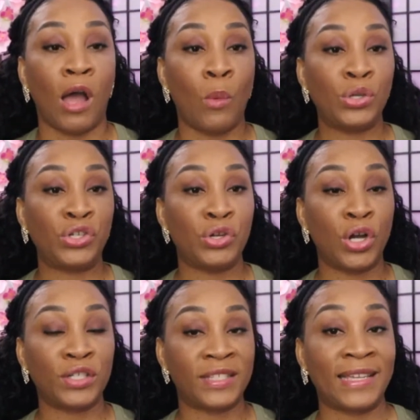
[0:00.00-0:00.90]
I want you to
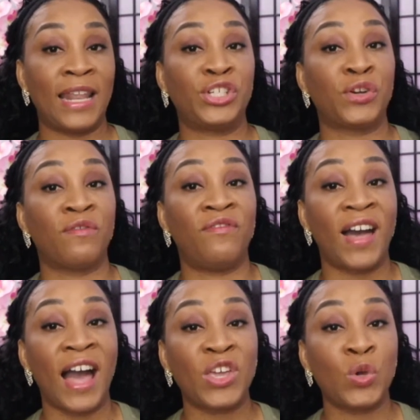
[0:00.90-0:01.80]
understand that your
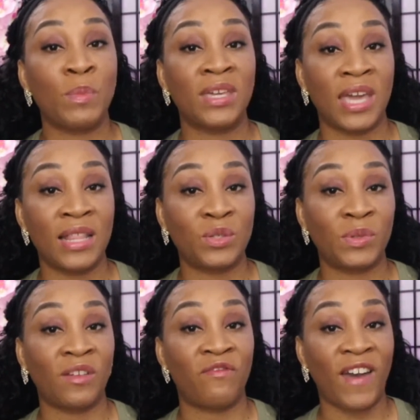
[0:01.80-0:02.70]
value begins
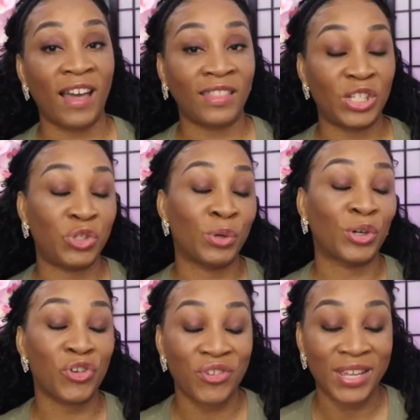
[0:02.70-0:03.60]
with the fact that you're
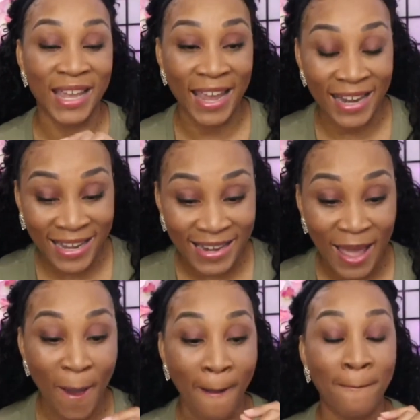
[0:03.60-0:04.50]
created
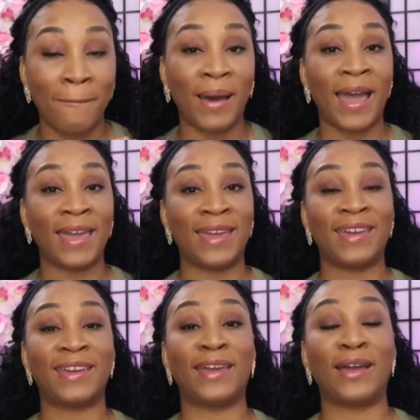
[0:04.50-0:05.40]
by
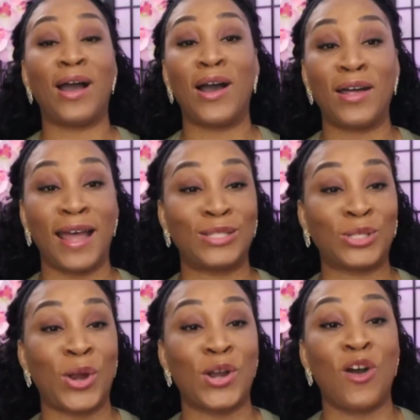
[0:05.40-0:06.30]
God. I
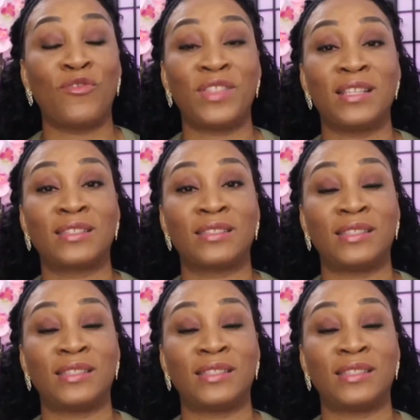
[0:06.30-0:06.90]
started off this